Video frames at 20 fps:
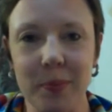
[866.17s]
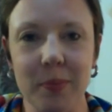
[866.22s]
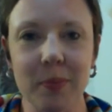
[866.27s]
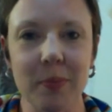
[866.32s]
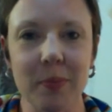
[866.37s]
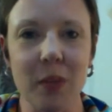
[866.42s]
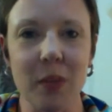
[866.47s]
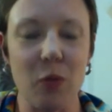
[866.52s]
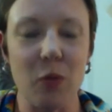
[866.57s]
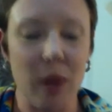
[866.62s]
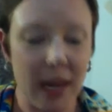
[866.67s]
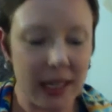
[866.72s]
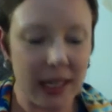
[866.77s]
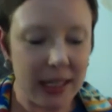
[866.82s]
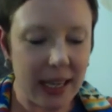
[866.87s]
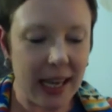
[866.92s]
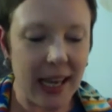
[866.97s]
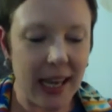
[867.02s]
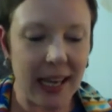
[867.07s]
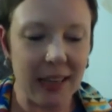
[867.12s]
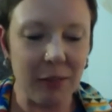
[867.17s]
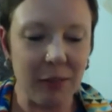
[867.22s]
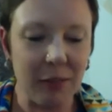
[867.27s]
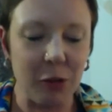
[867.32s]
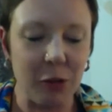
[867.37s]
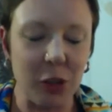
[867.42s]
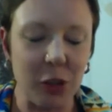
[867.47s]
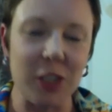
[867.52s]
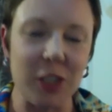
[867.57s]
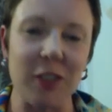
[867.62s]
right there in
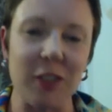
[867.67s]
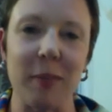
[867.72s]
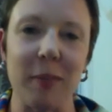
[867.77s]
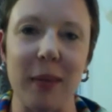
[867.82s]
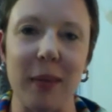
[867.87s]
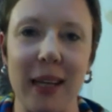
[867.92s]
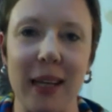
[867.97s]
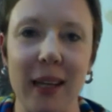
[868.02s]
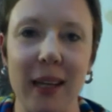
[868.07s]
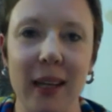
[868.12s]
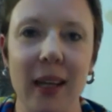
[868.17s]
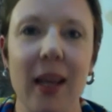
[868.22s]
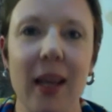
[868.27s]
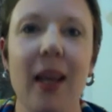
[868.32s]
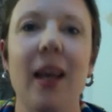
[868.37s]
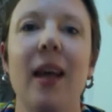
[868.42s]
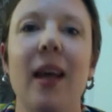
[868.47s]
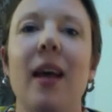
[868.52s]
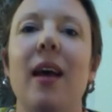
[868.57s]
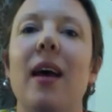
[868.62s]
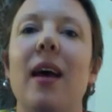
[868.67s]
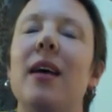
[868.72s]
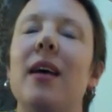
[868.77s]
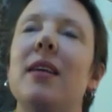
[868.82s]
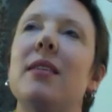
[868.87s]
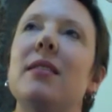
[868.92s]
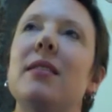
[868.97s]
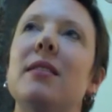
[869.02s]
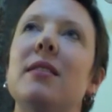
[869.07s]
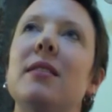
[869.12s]
front of me.
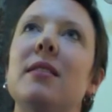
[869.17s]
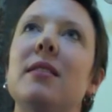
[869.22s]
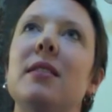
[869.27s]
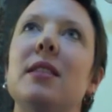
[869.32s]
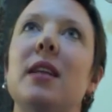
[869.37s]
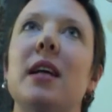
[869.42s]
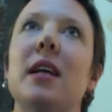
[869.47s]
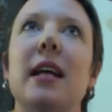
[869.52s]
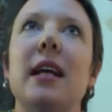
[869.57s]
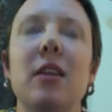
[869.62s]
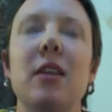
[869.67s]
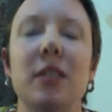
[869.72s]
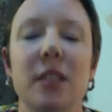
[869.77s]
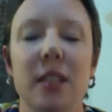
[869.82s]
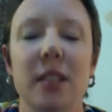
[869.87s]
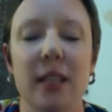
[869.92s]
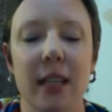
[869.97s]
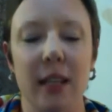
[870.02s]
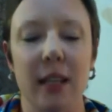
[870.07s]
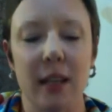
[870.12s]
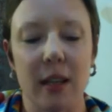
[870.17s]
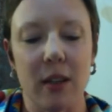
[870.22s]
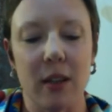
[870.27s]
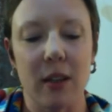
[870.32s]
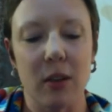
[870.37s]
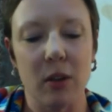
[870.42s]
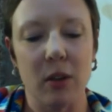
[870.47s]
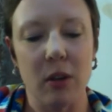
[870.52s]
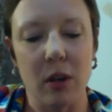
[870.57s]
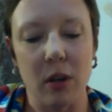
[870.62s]
And I looked at it, and I
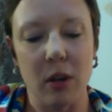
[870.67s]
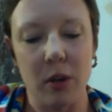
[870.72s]
thought, oh,